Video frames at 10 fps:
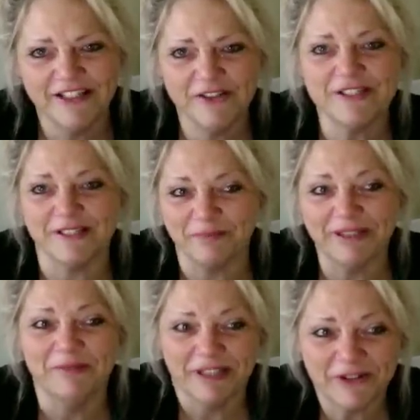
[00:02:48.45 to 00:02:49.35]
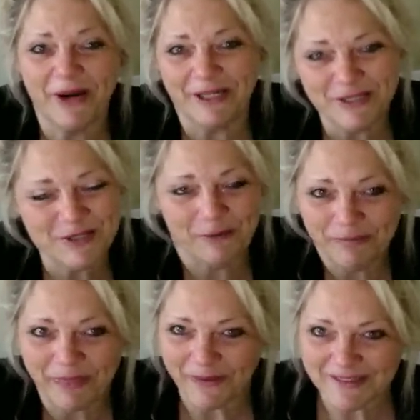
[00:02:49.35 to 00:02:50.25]
you did a bloody great job
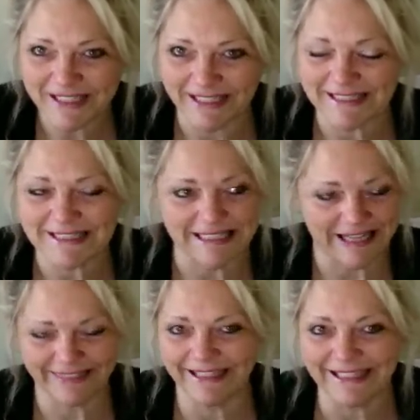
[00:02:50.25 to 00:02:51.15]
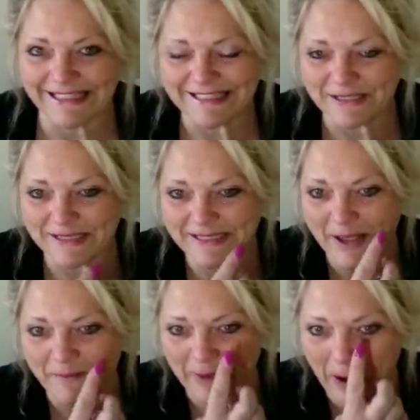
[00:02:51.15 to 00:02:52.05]
with those kids. And I think it's just
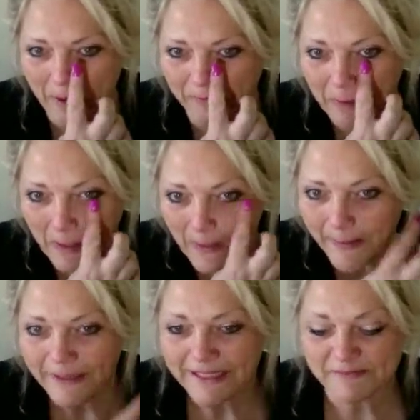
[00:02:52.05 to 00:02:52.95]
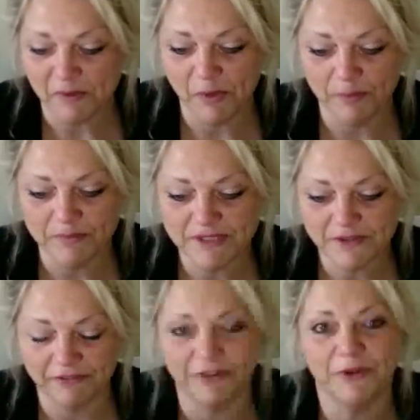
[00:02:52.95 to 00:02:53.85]
set me up. It's my
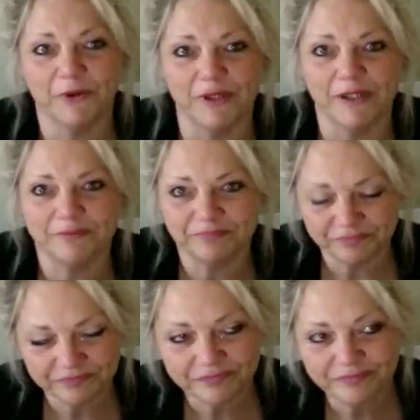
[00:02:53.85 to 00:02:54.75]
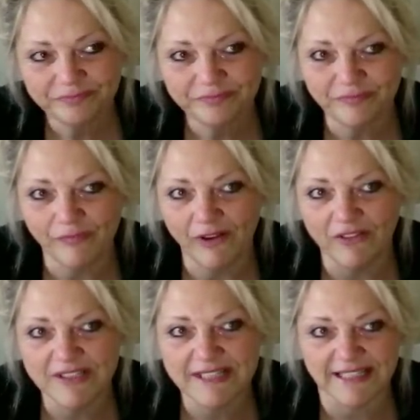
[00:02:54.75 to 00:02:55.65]
mum's funeral
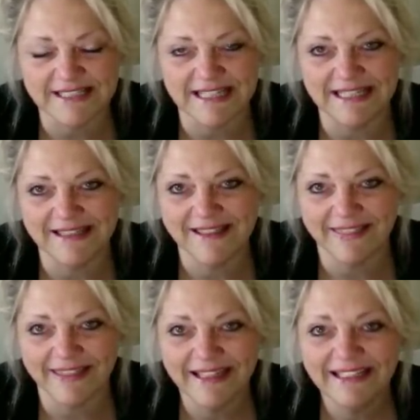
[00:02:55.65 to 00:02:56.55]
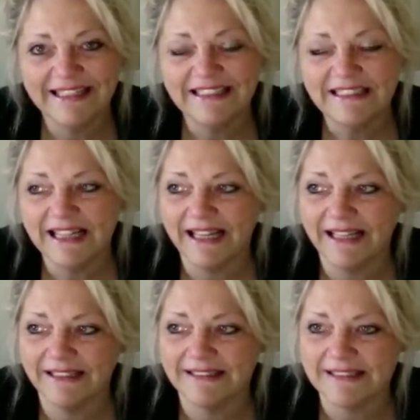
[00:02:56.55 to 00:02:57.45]
on the 16th,
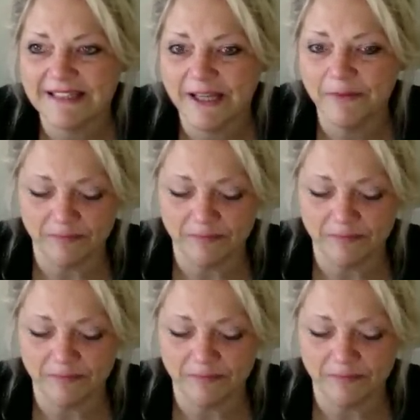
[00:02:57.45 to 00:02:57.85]
and